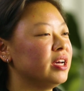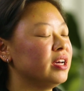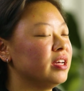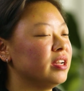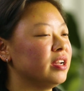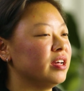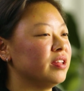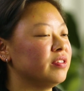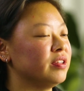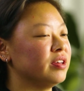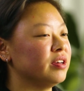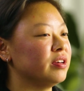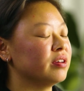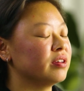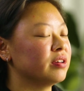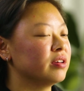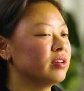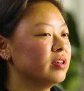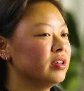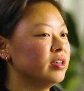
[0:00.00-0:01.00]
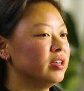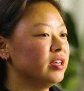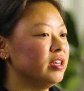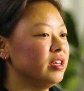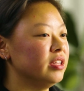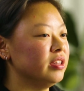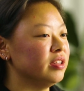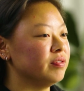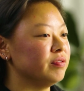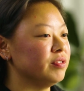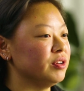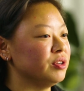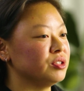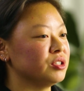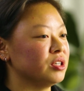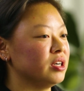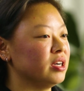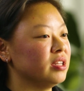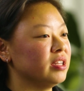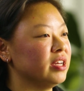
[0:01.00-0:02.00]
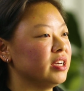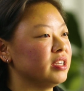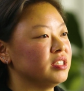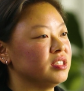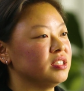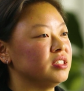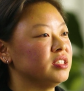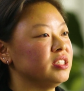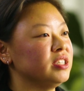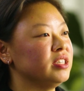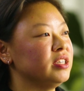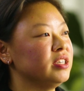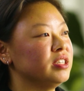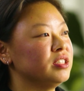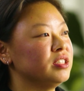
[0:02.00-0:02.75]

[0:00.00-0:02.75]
And I think in the future, I'd like to see it